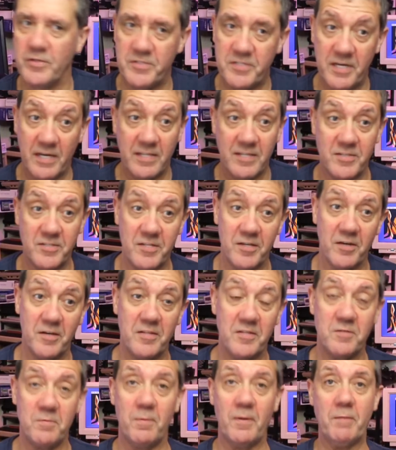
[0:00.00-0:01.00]
say
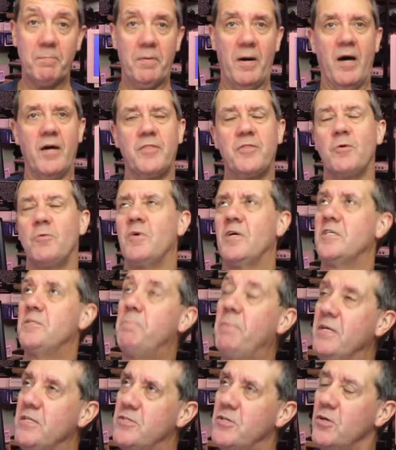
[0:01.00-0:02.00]
this week, but I thought it's
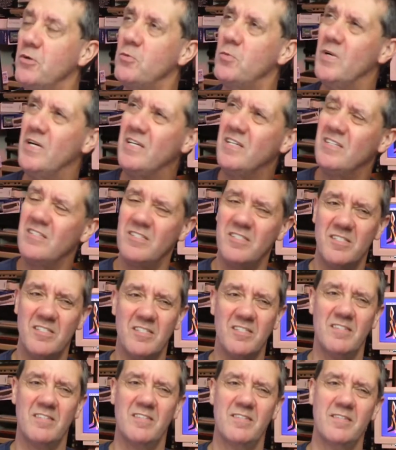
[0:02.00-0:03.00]
been 2 weeks,
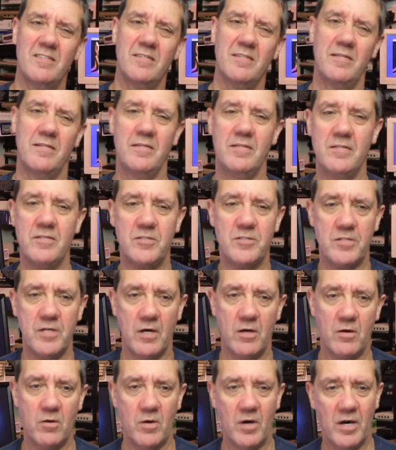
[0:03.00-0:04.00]

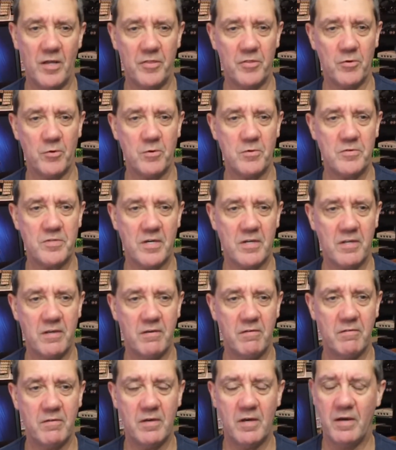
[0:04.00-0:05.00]
so I thought it was
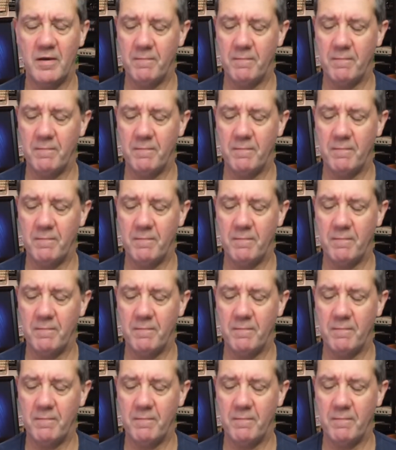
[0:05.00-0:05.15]
only